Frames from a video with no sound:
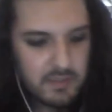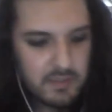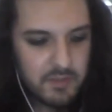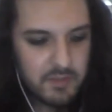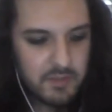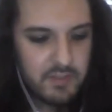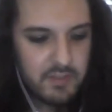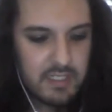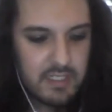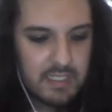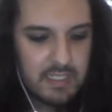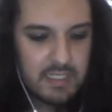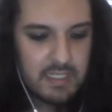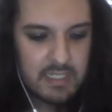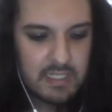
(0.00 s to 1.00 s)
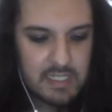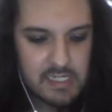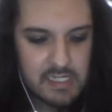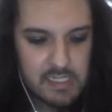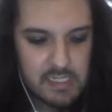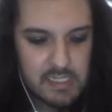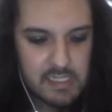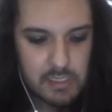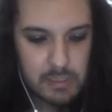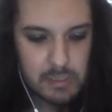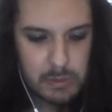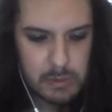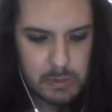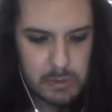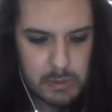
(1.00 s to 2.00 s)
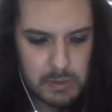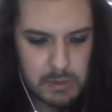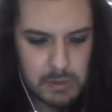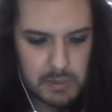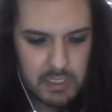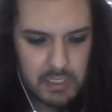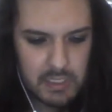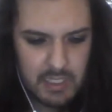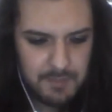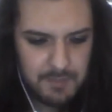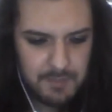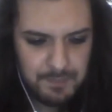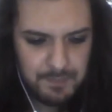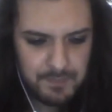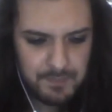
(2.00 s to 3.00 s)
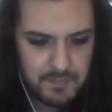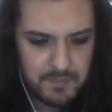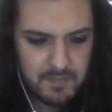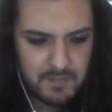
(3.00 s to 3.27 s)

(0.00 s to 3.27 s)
and it was really, uh, ooh, um,